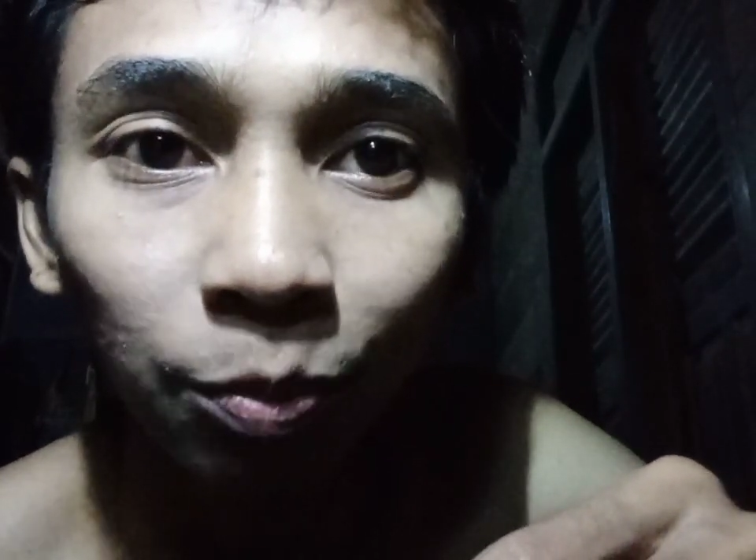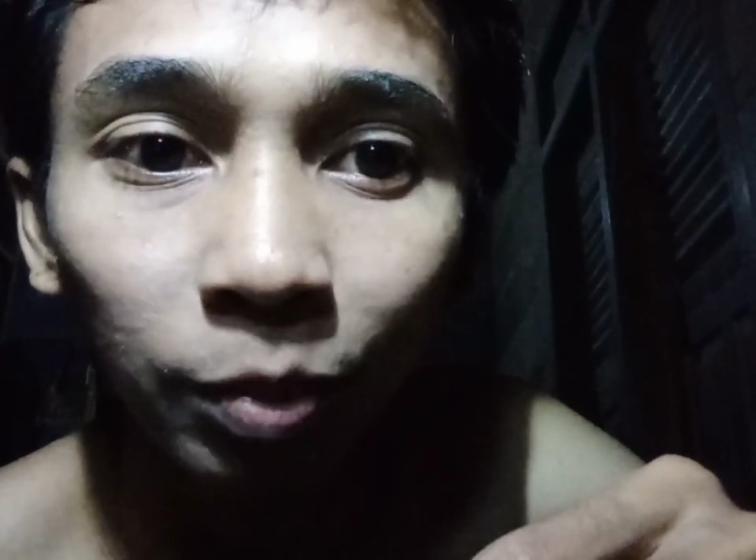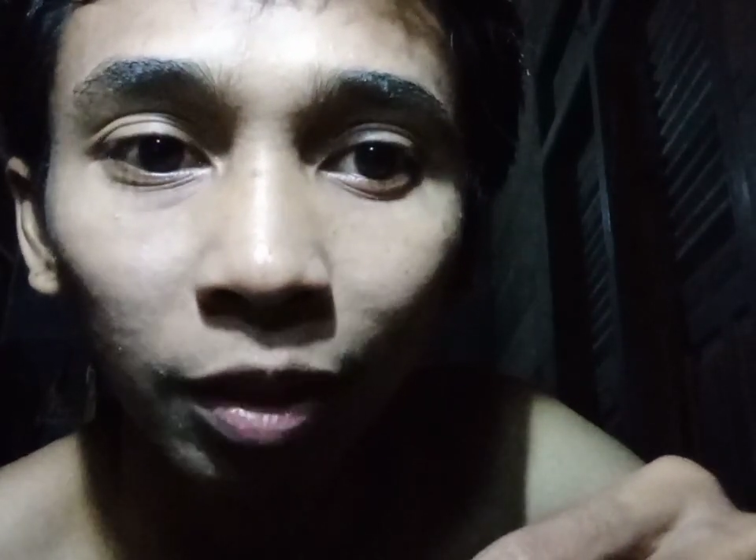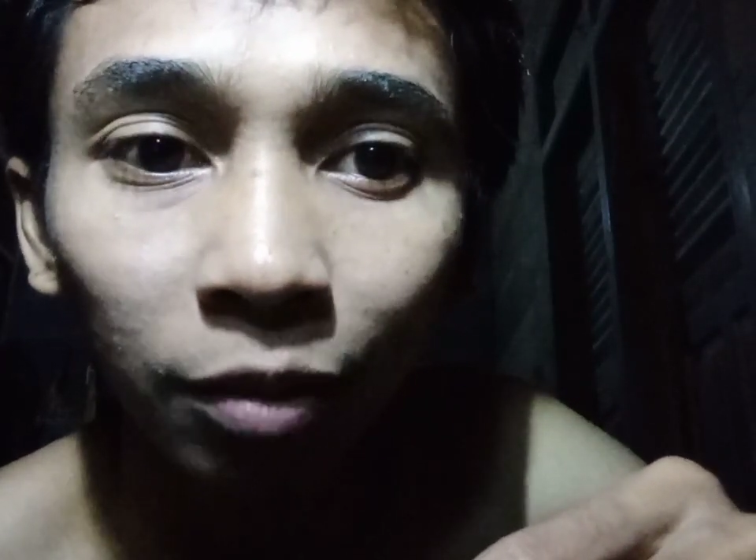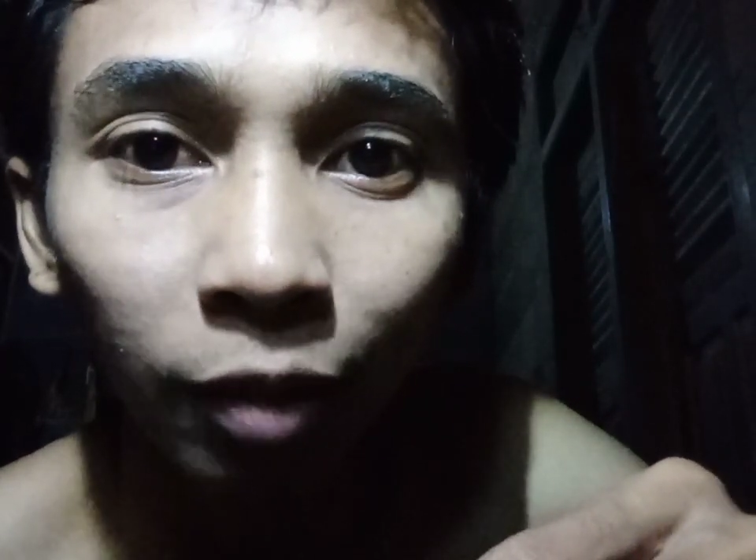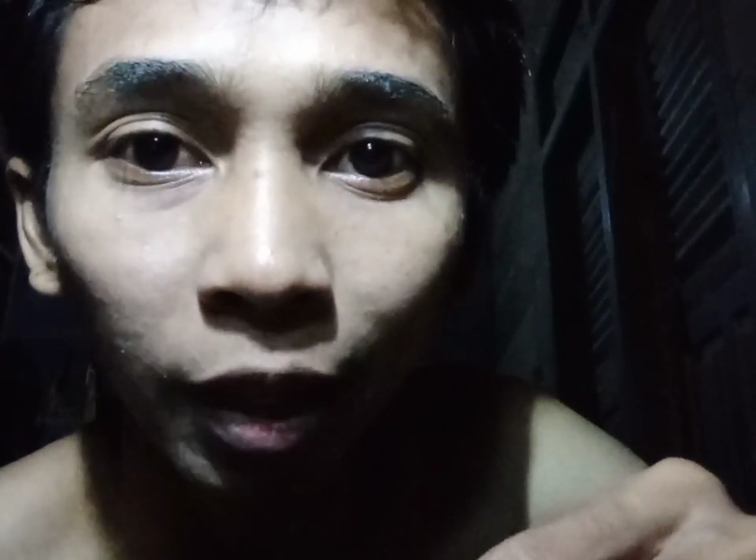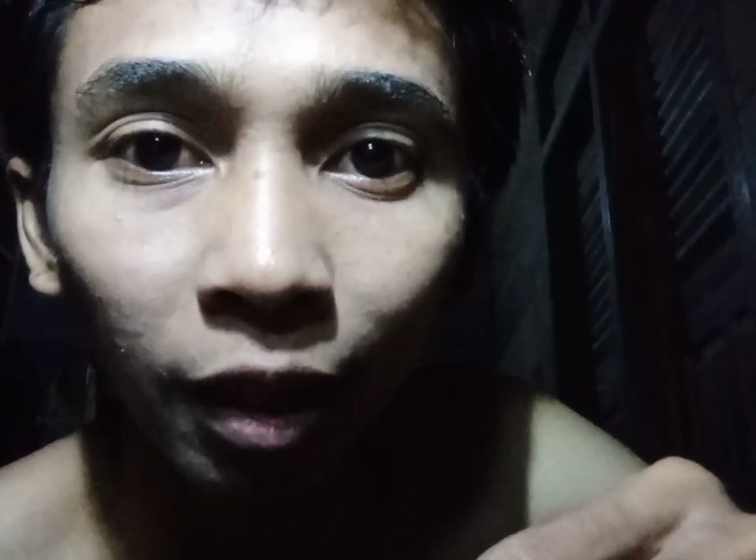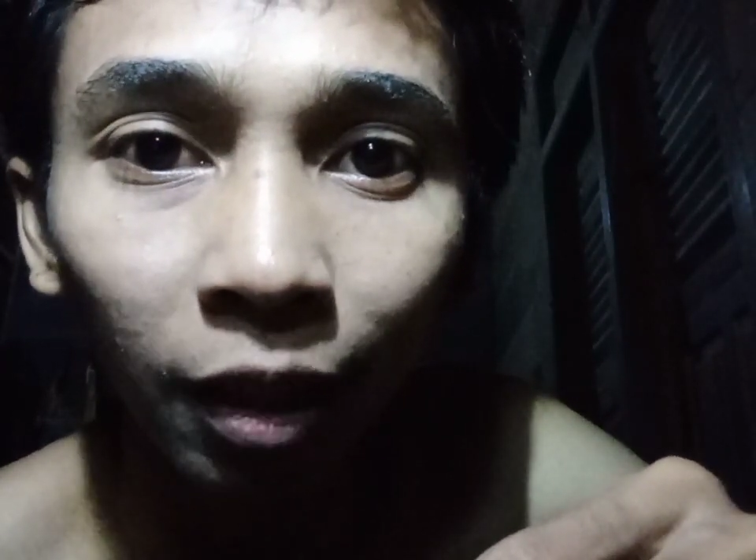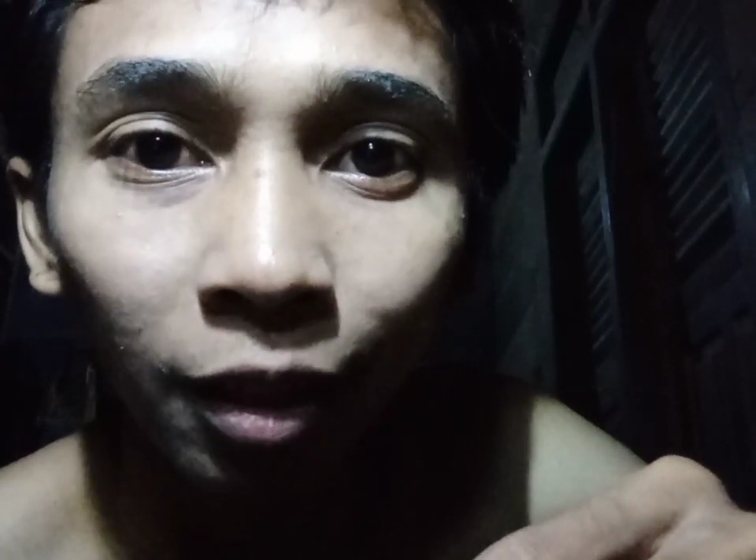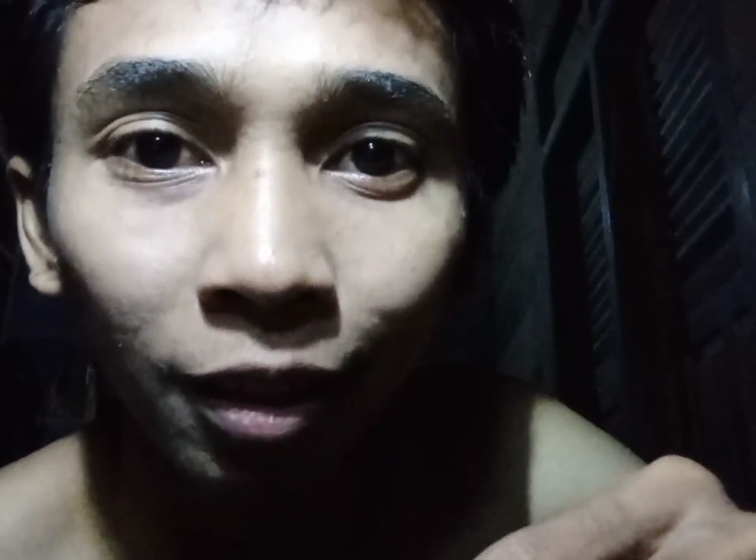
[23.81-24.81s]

been a while